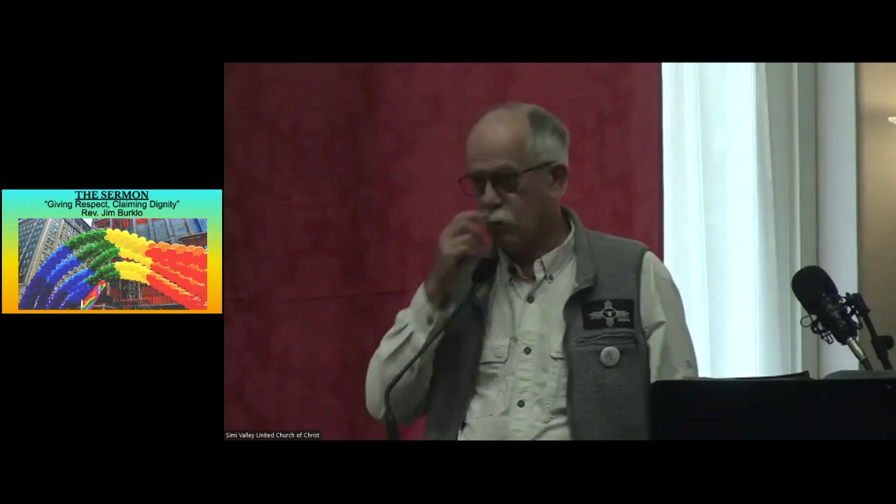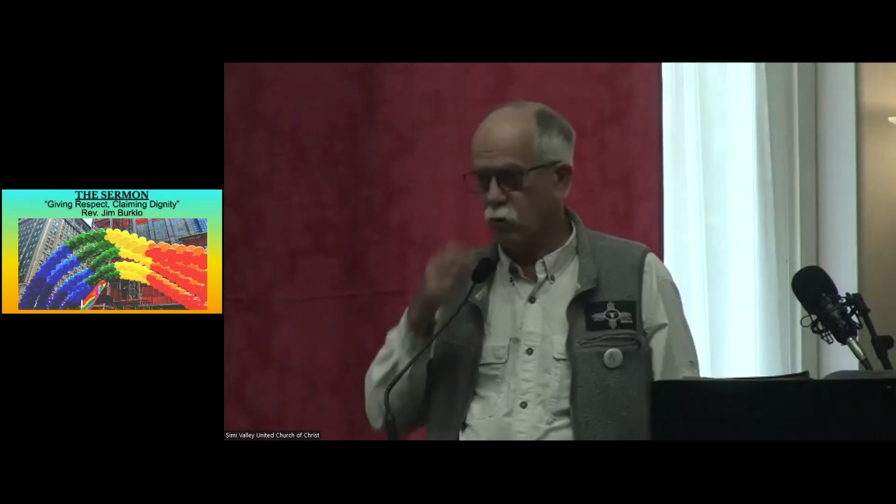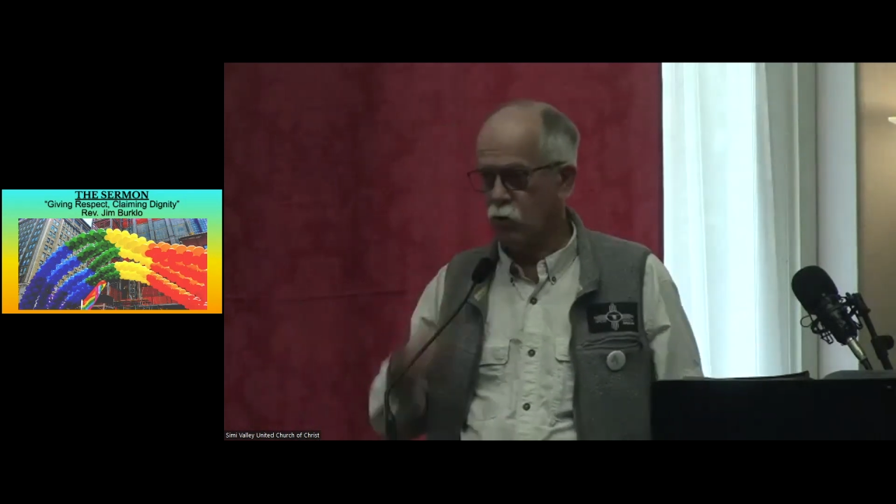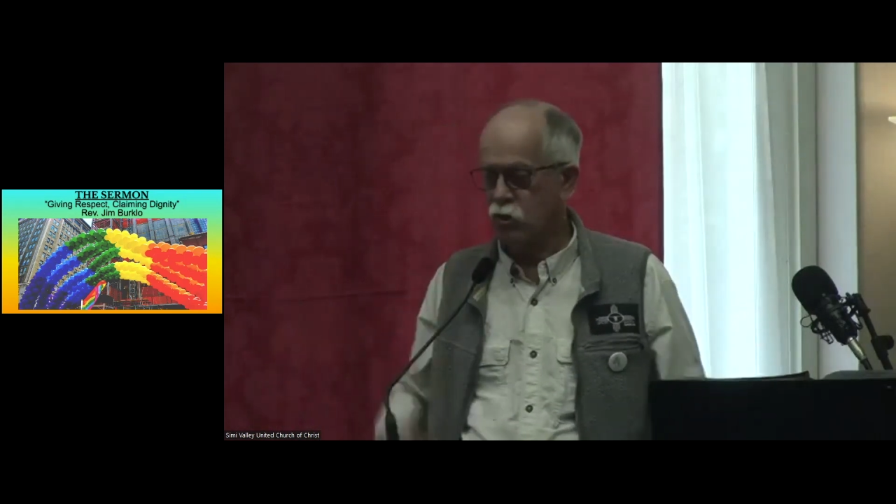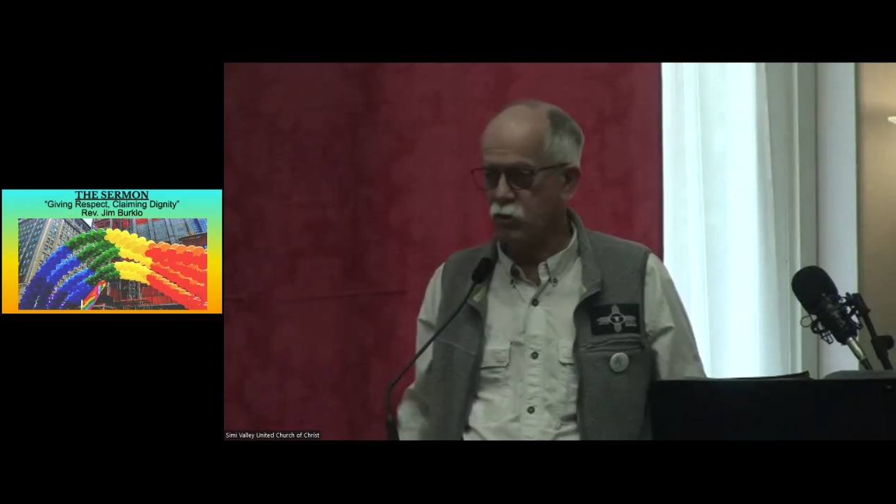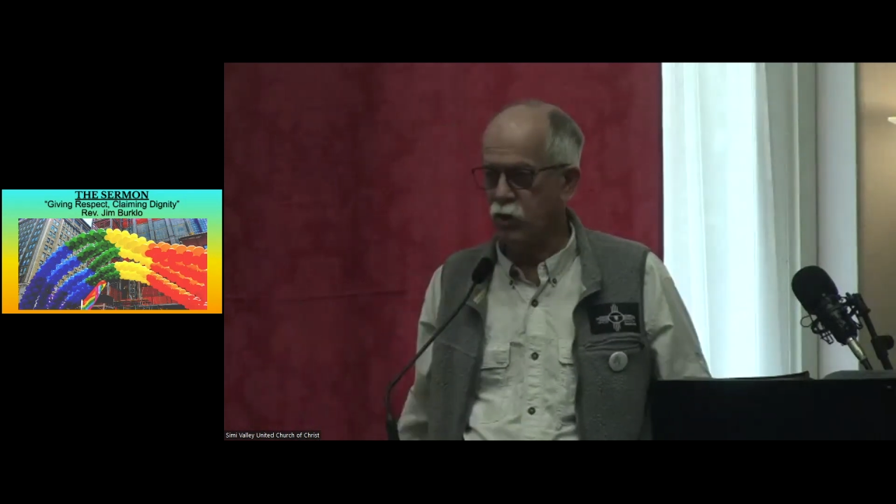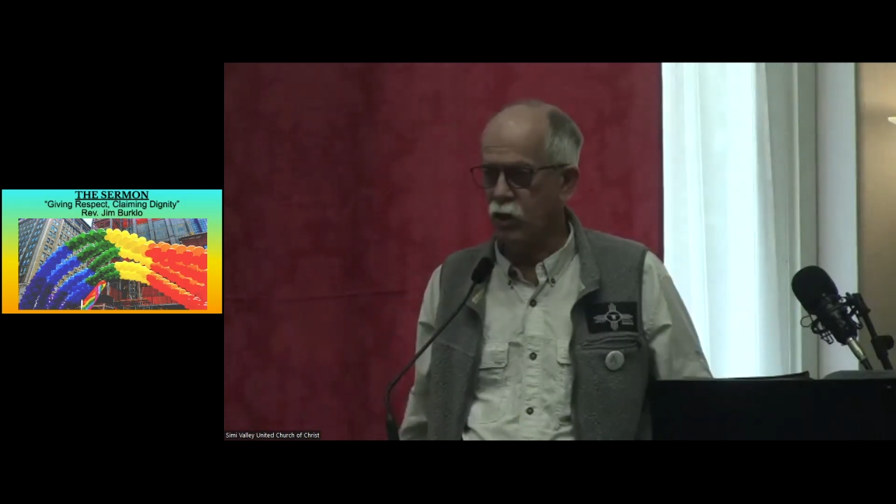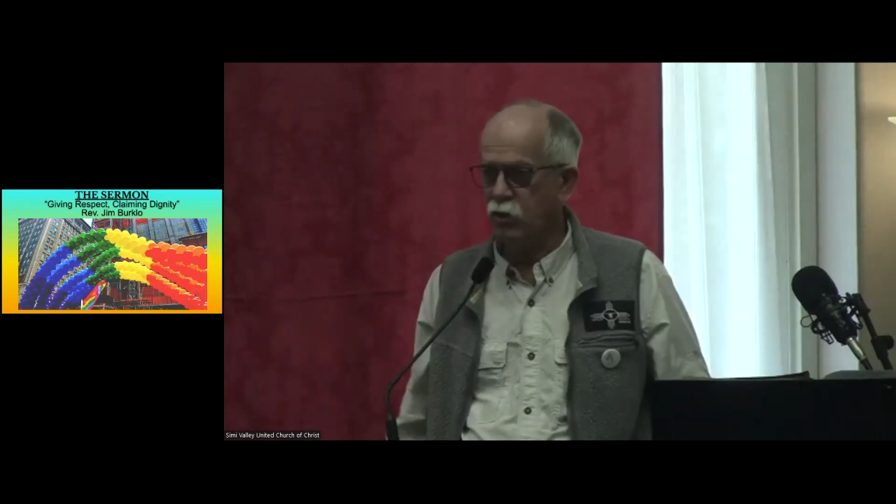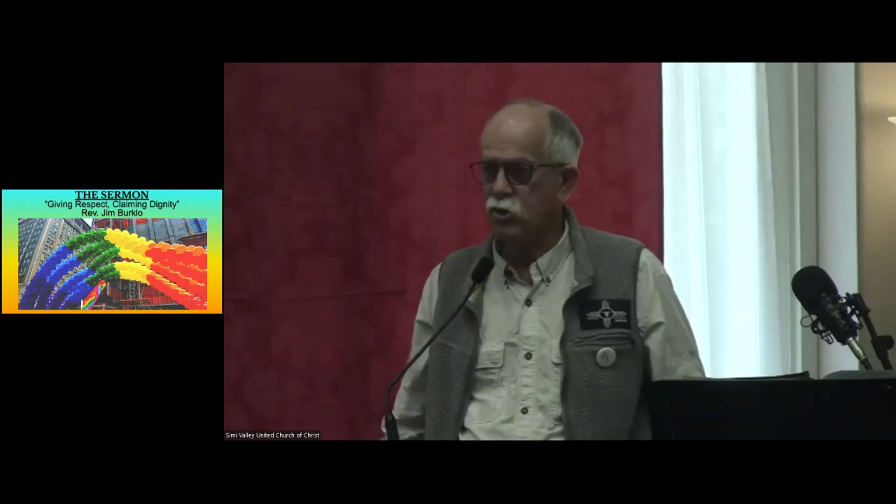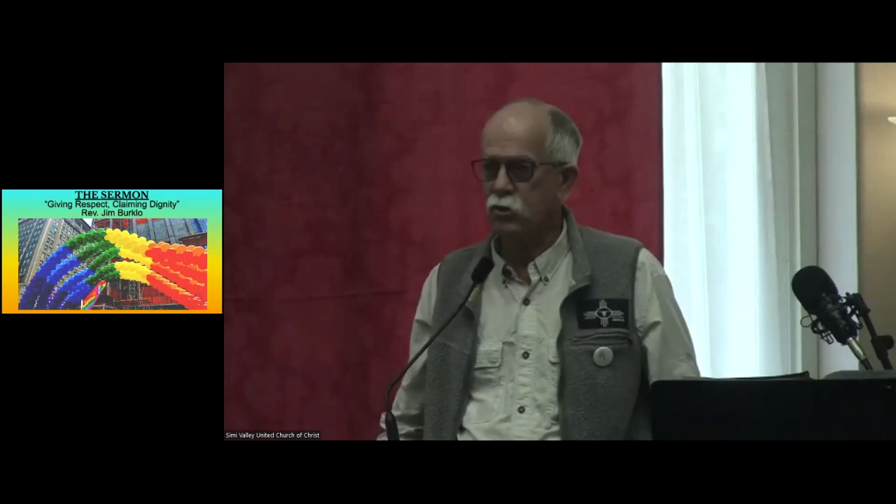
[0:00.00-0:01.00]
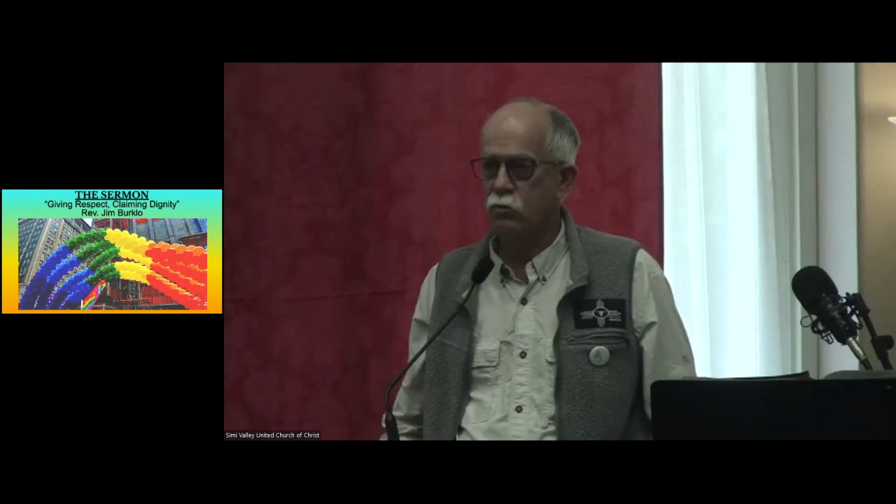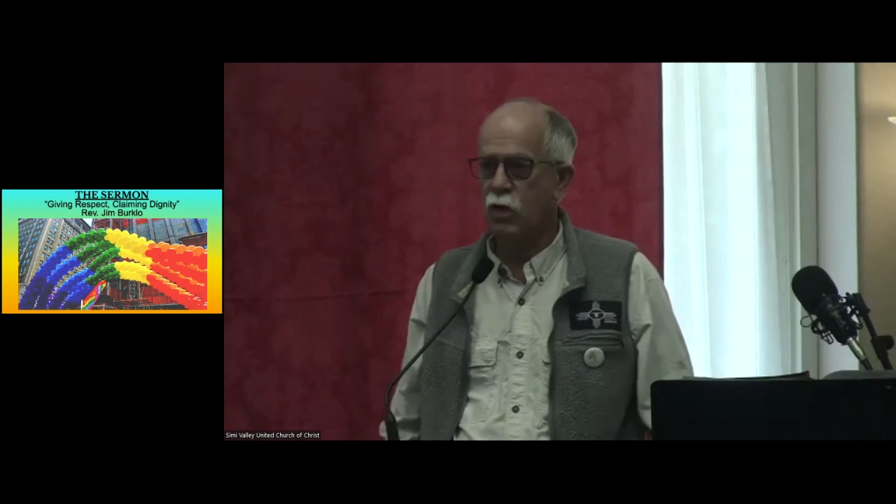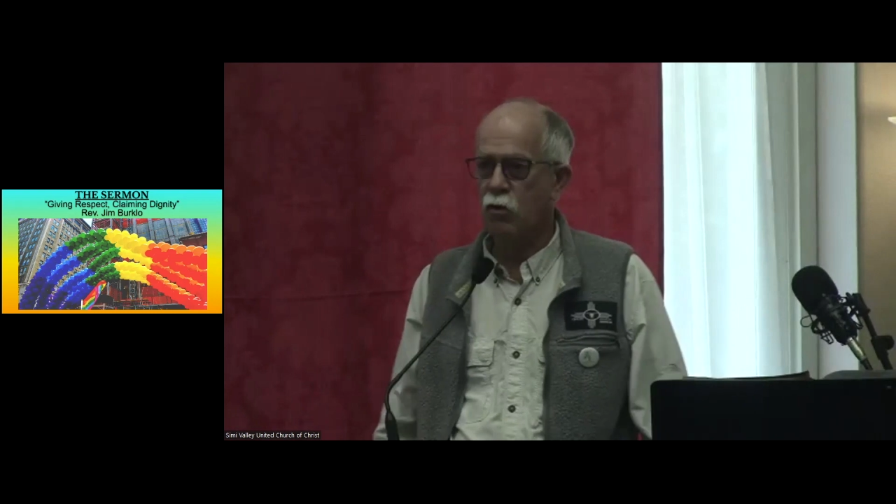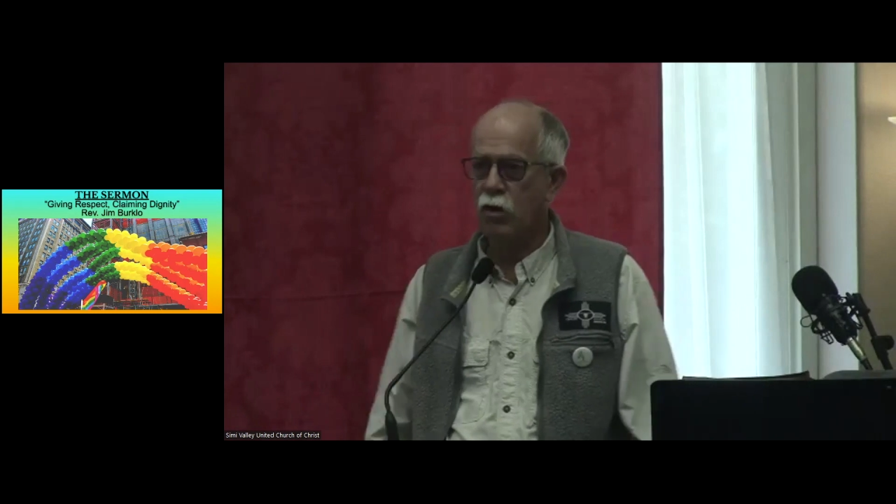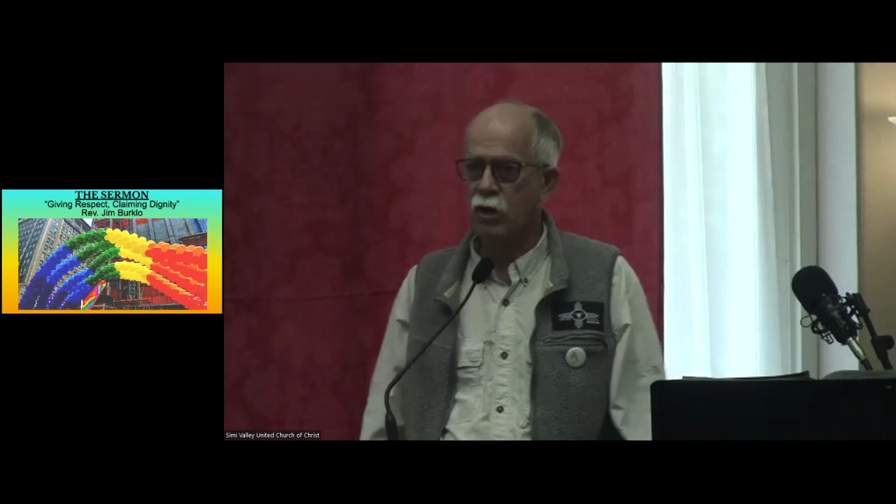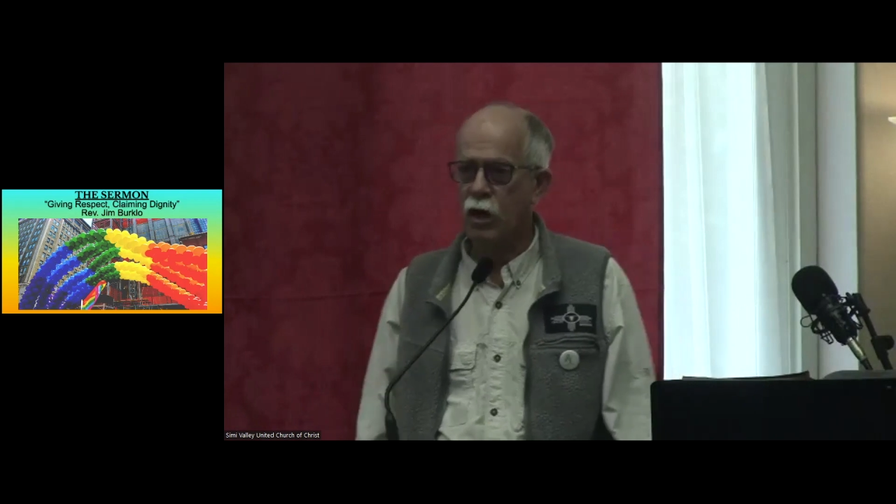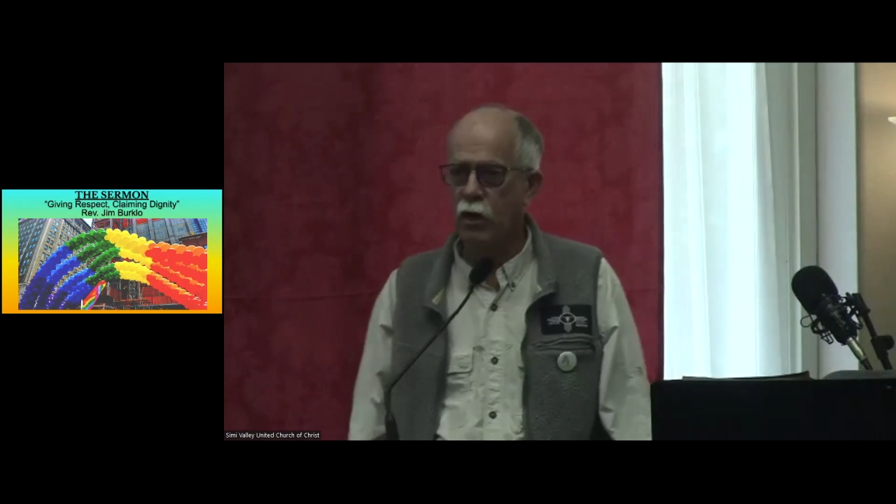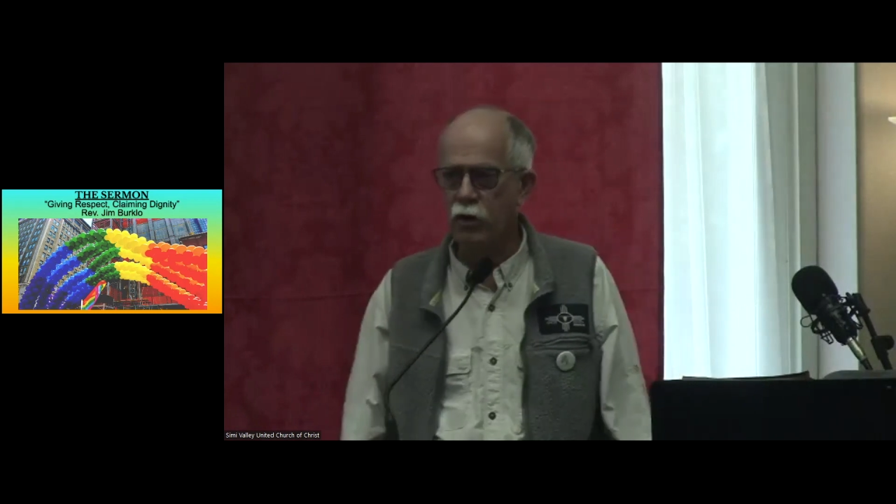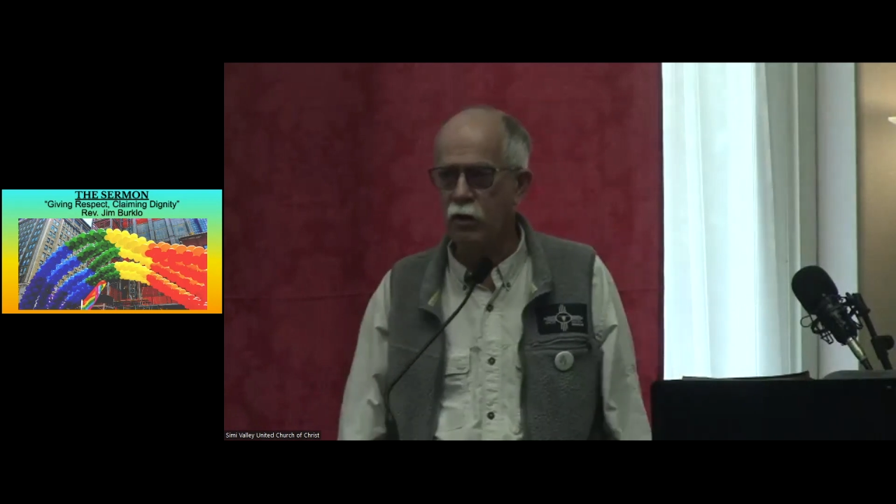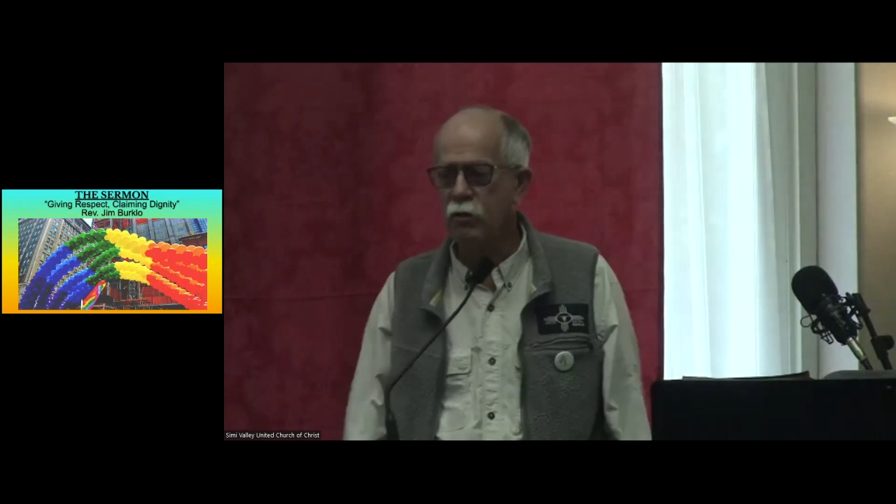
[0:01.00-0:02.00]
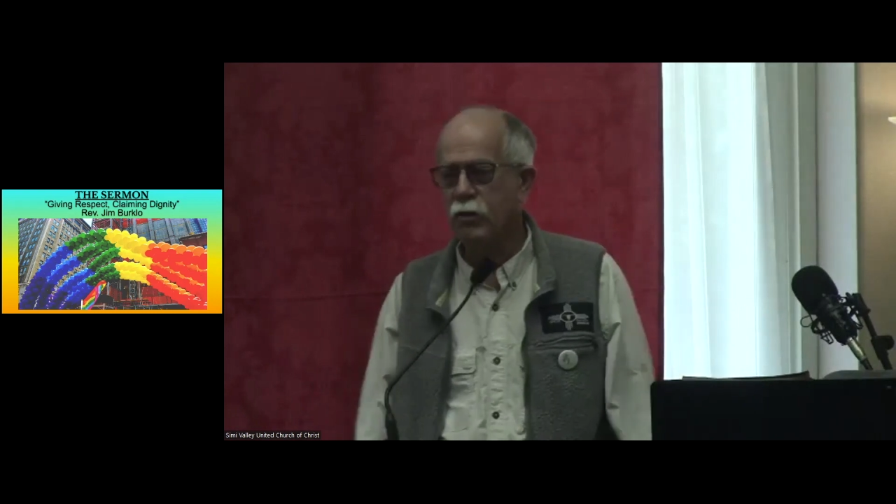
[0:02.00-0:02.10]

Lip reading: Go to Salinas, Monterey County,